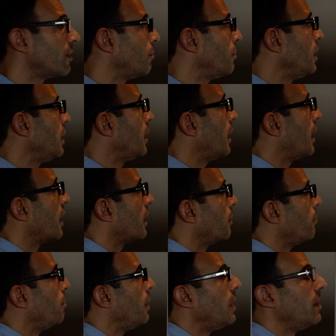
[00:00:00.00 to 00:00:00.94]
I mean
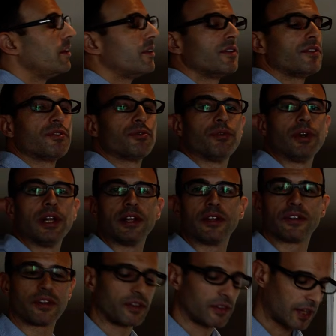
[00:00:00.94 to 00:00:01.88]
like billions,
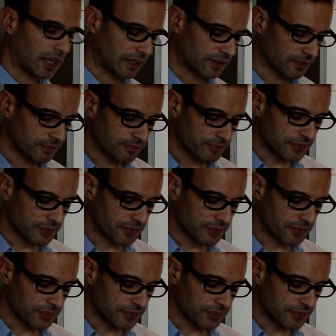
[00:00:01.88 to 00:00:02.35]
trillions and that.